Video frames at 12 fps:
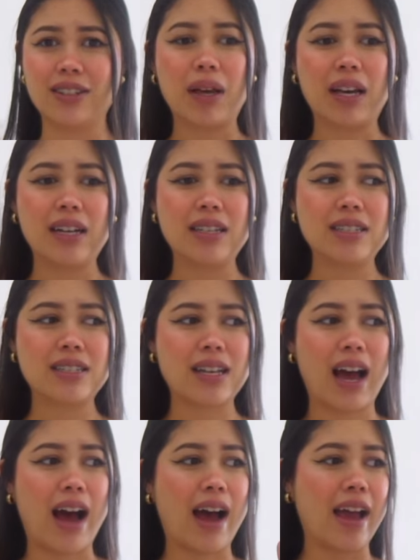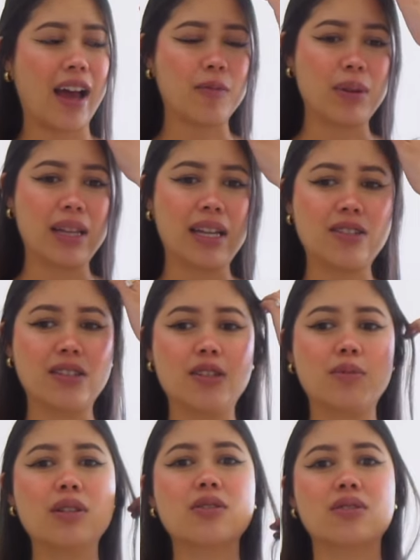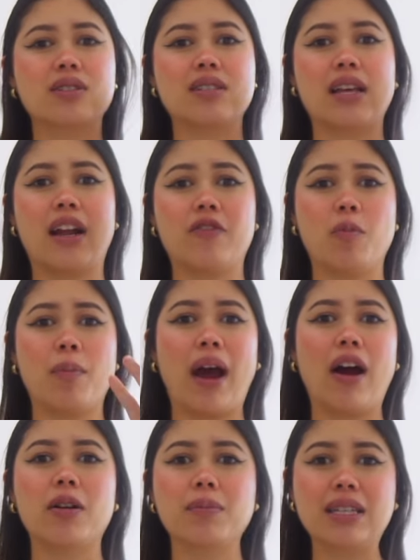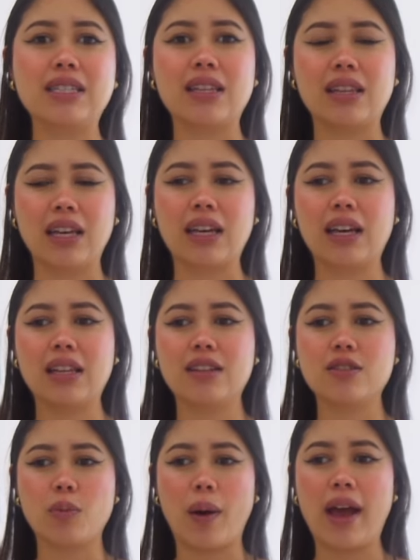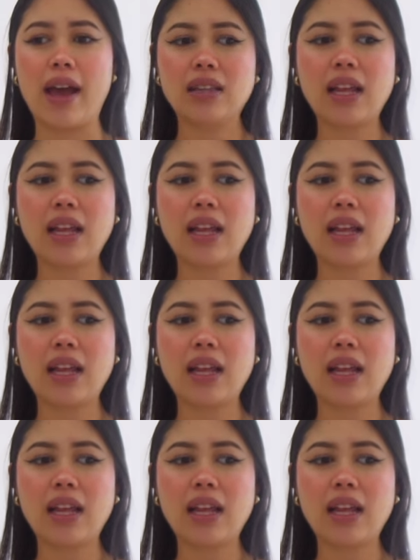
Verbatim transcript: Because I have been led to these resources that have empowered me to think in this way,